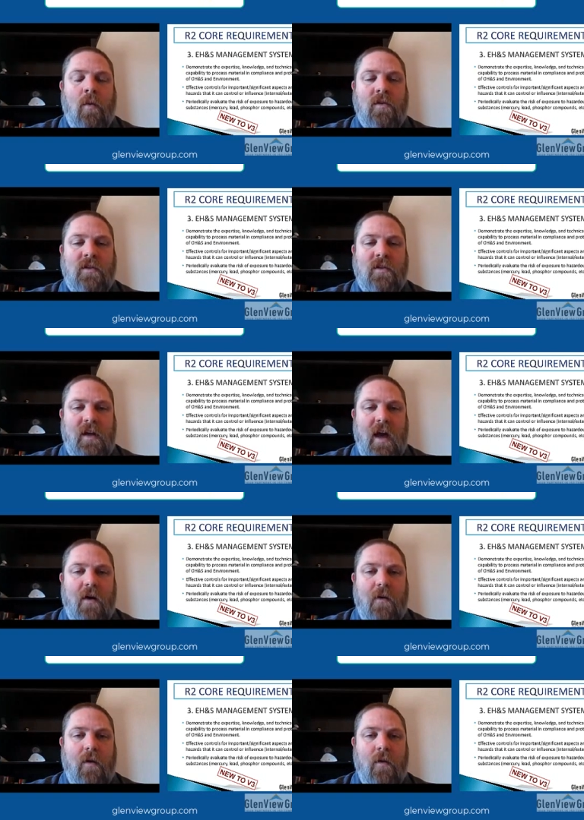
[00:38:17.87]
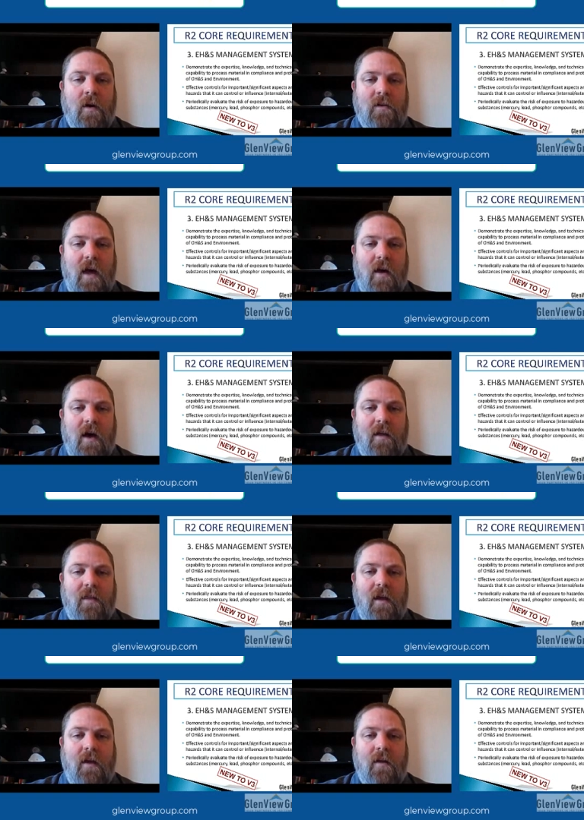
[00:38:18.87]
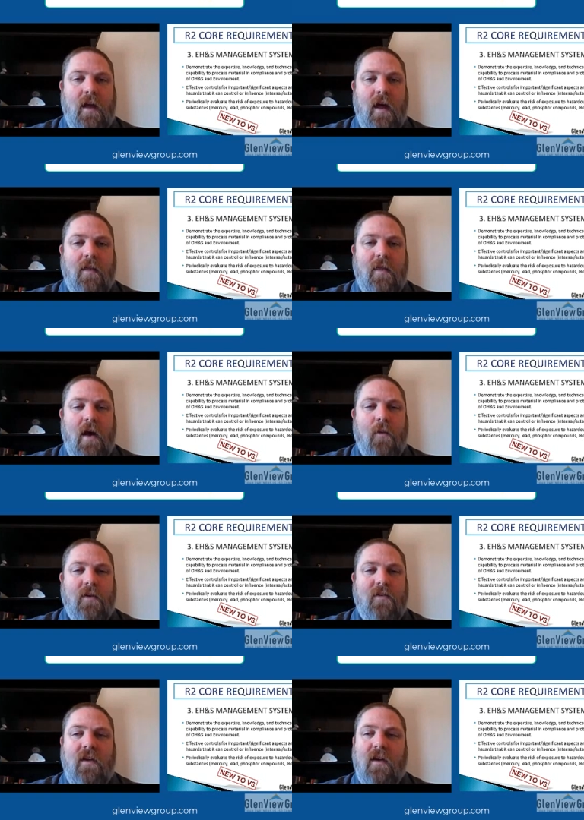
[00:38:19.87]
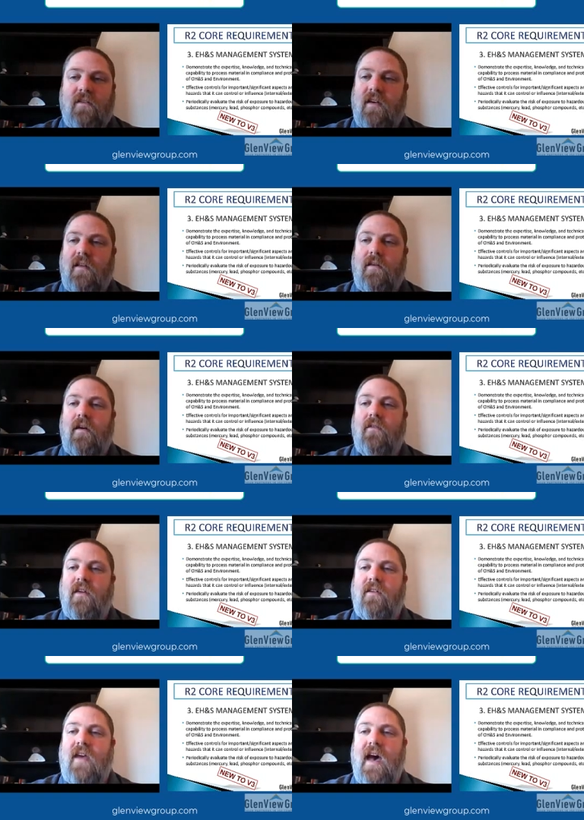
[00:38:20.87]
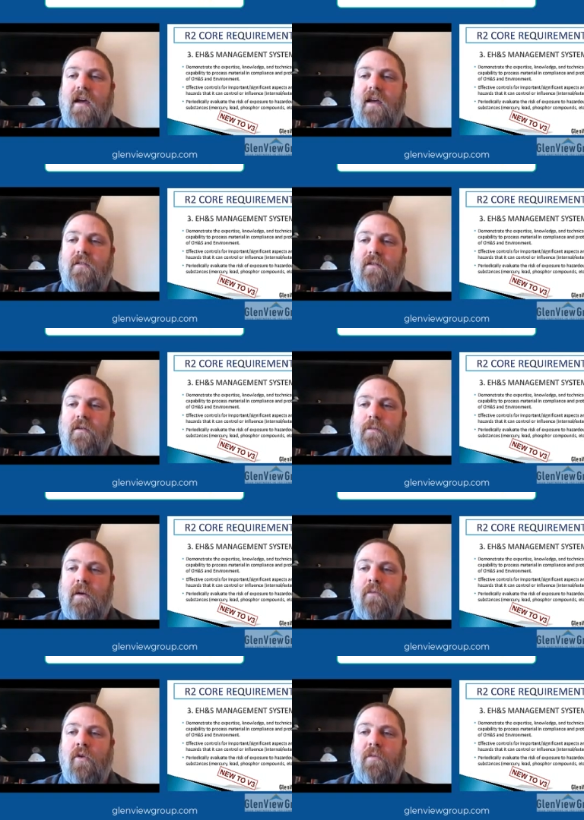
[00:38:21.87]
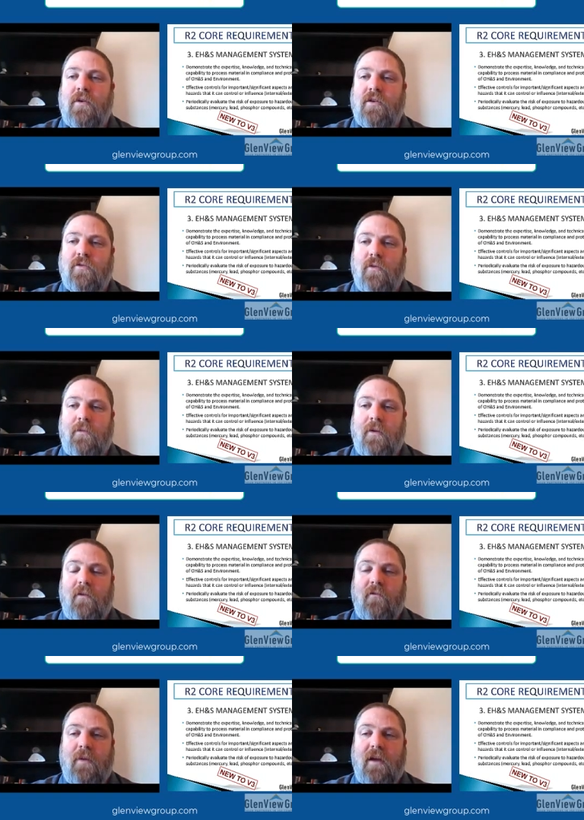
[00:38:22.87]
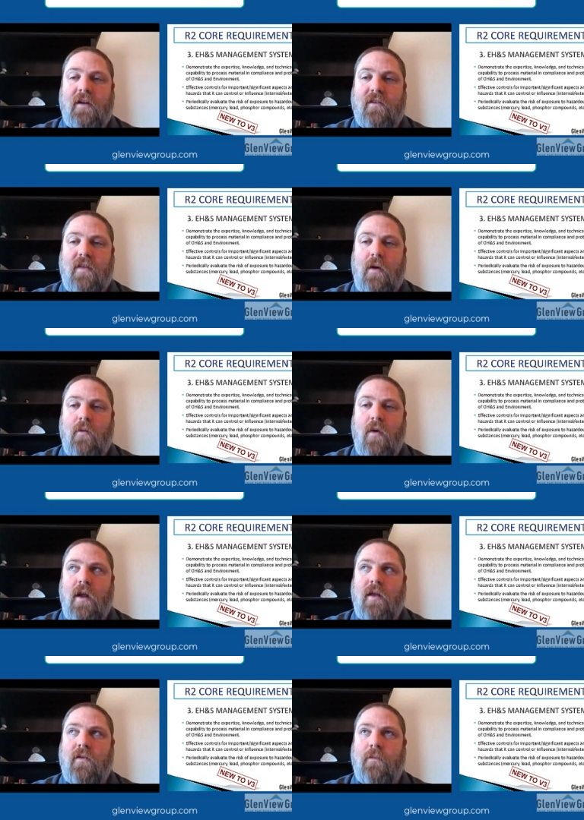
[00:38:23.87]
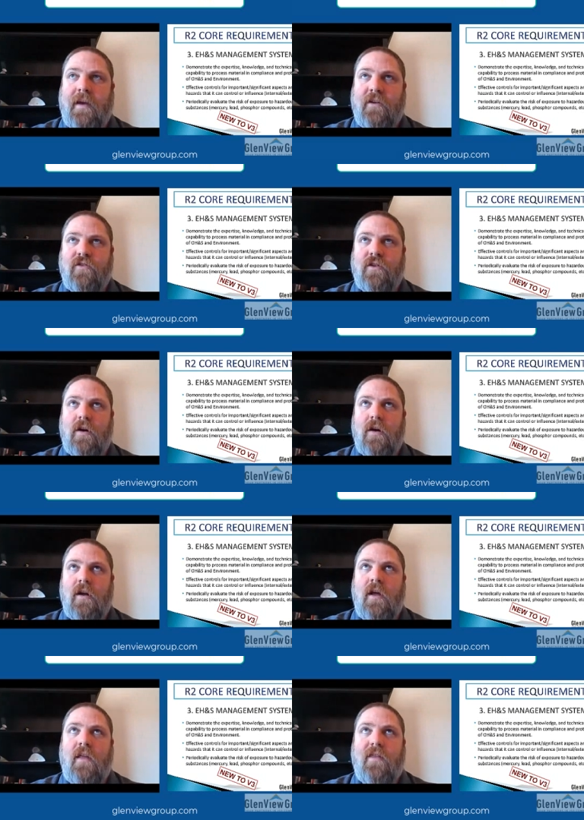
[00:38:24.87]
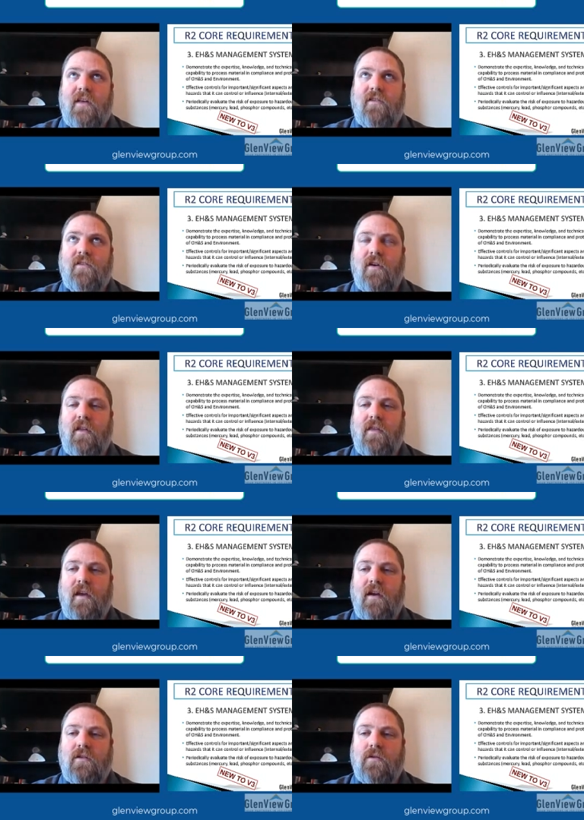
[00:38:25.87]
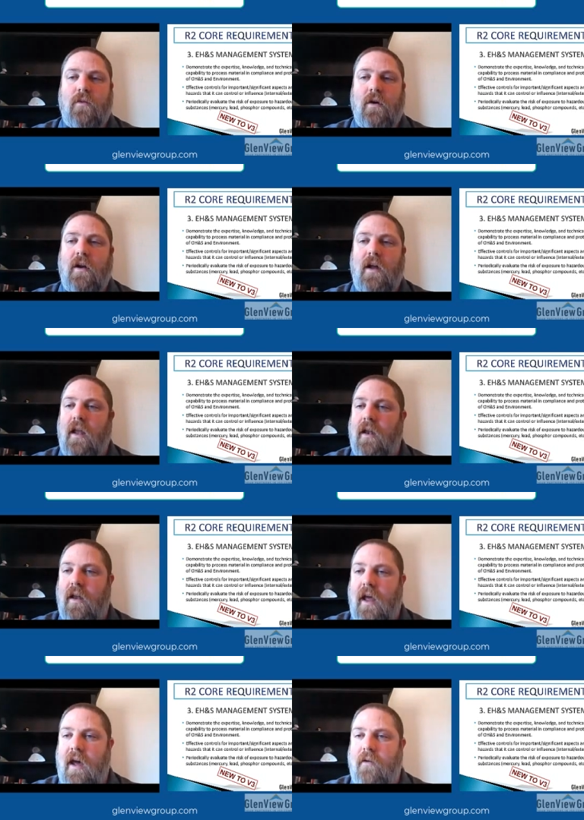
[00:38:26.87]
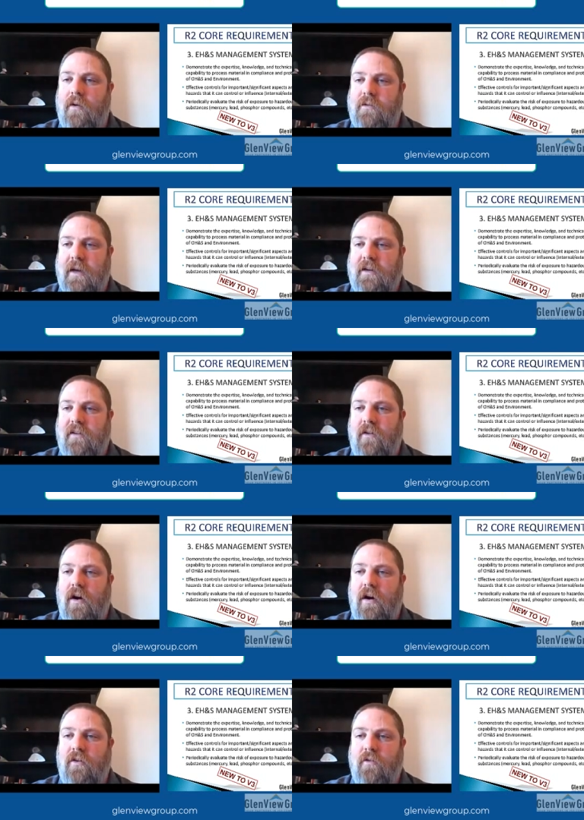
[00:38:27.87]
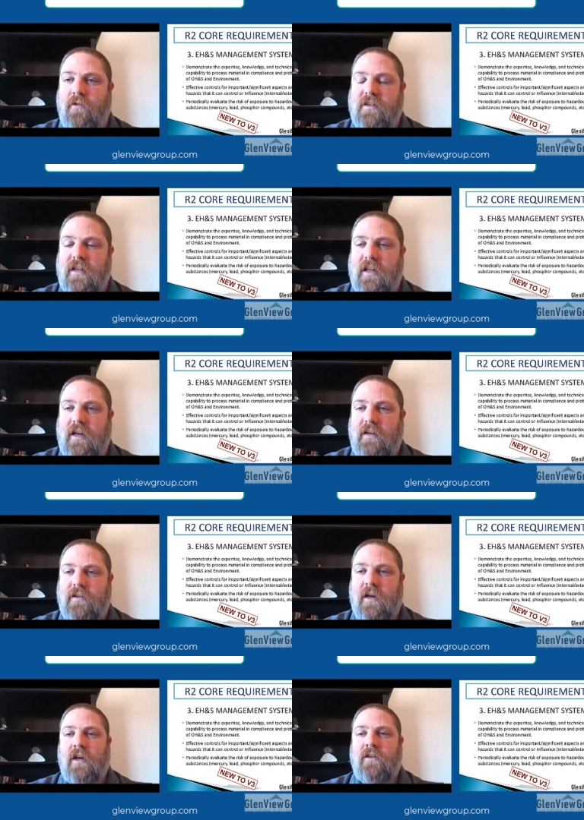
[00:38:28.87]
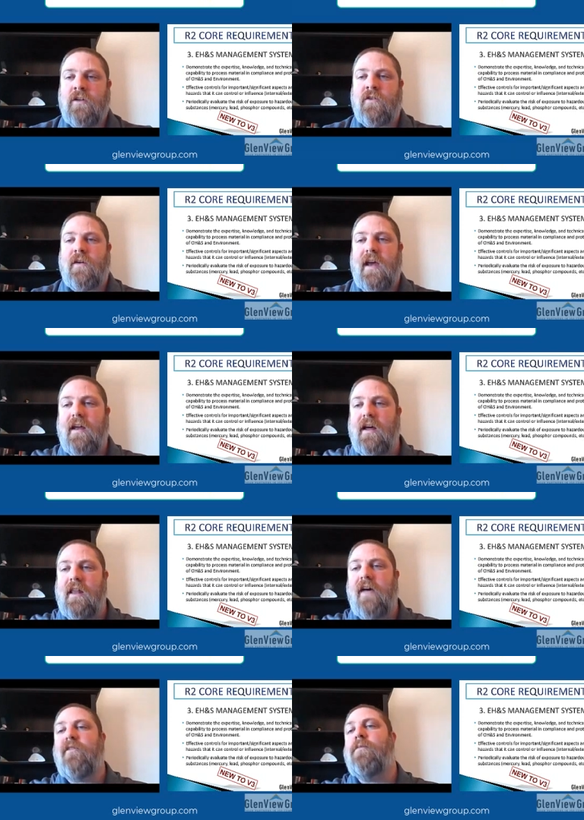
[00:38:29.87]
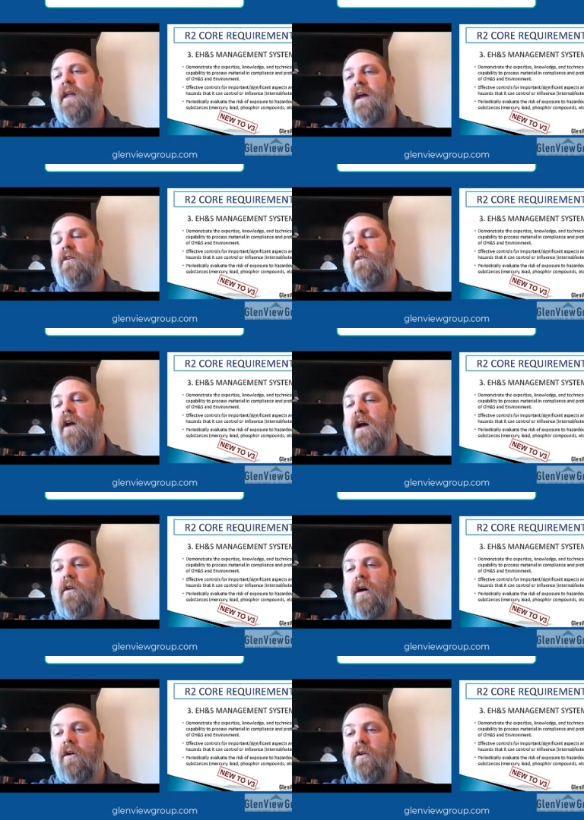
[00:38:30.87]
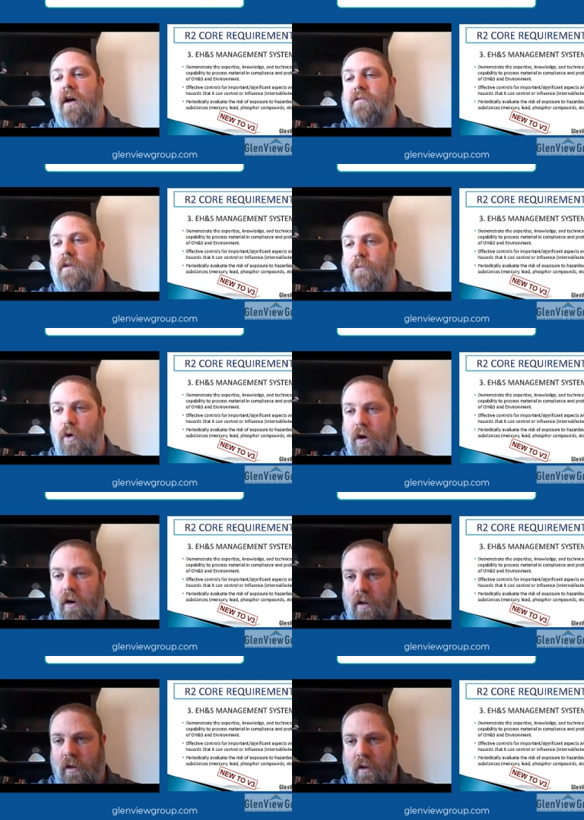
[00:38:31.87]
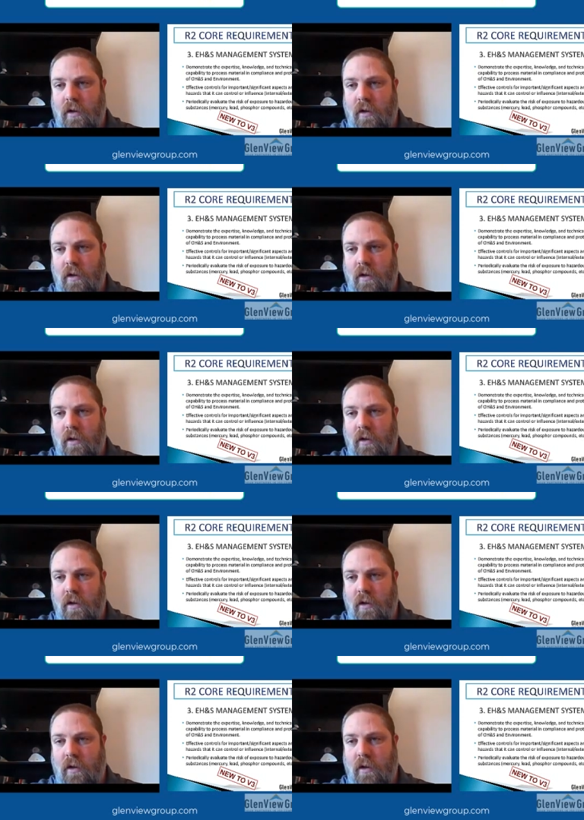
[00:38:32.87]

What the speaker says: we'll see how it works out. I think that was the intent of the TAC, is to be more prescriptive, because they wanted to make sure that certain things were done at respective R2 facilities to create a level playing ground across the board.